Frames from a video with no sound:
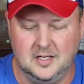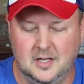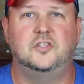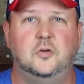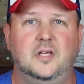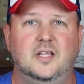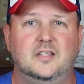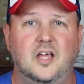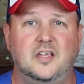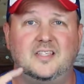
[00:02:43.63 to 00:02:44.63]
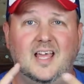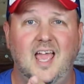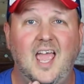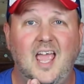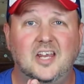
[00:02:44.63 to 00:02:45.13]
So he didn't tell us the
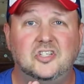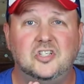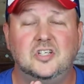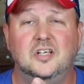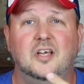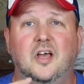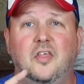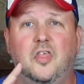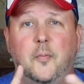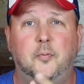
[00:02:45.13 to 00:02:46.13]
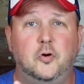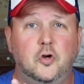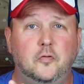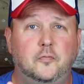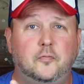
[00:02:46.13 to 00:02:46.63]
age, the
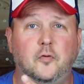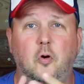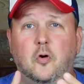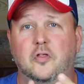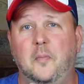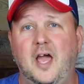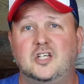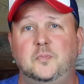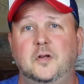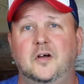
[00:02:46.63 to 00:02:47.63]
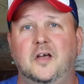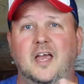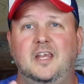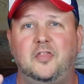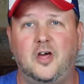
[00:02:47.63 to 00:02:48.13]
proof, or the mash bill,
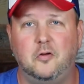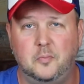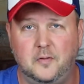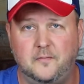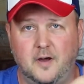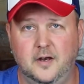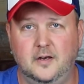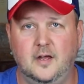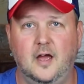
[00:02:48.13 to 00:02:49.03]
and he thought it would be fun.